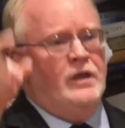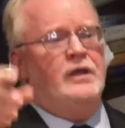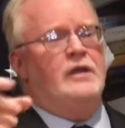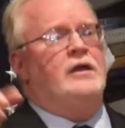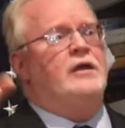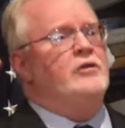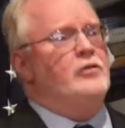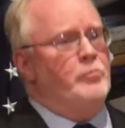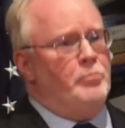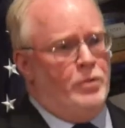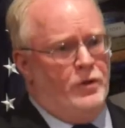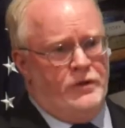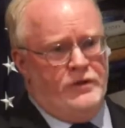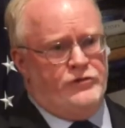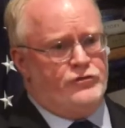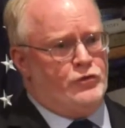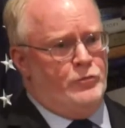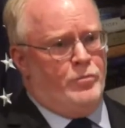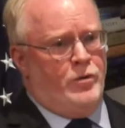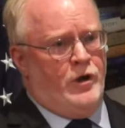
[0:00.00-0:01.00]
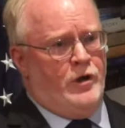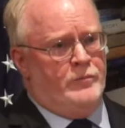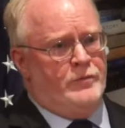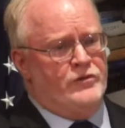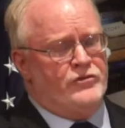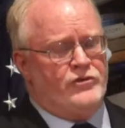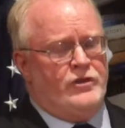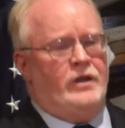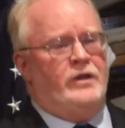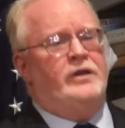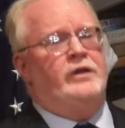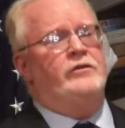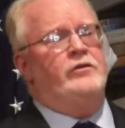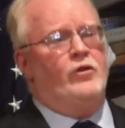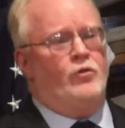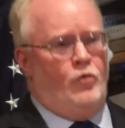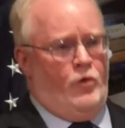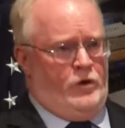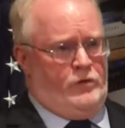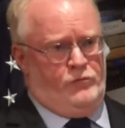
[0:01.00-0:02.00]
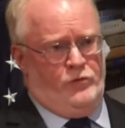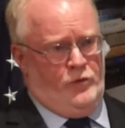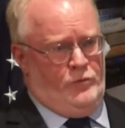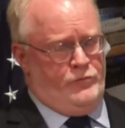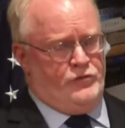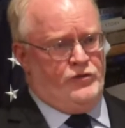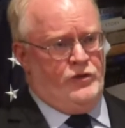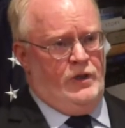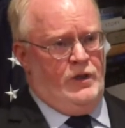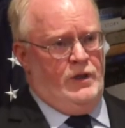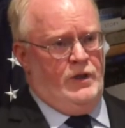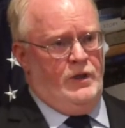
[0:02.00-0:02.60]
in the police departments, and in the courtrooms.